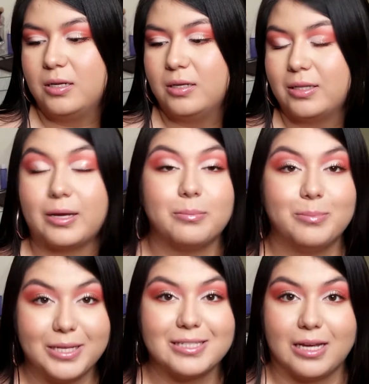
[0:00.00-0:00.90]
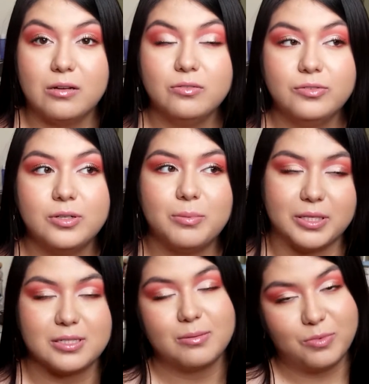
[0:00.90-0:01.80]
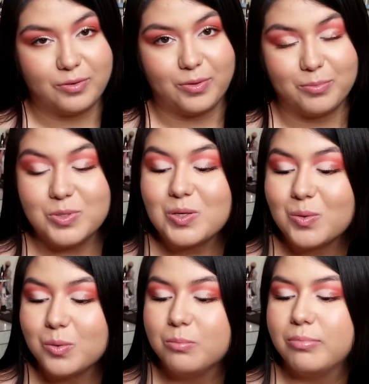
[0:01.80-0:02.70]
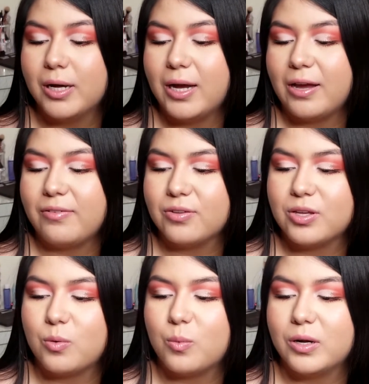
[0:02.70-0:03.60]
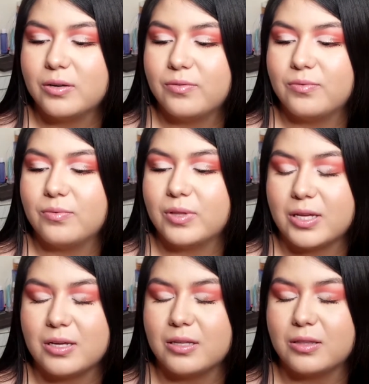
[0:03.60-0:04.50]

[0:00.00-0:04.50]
like myself, because I'm one of them too, but I feel like one of like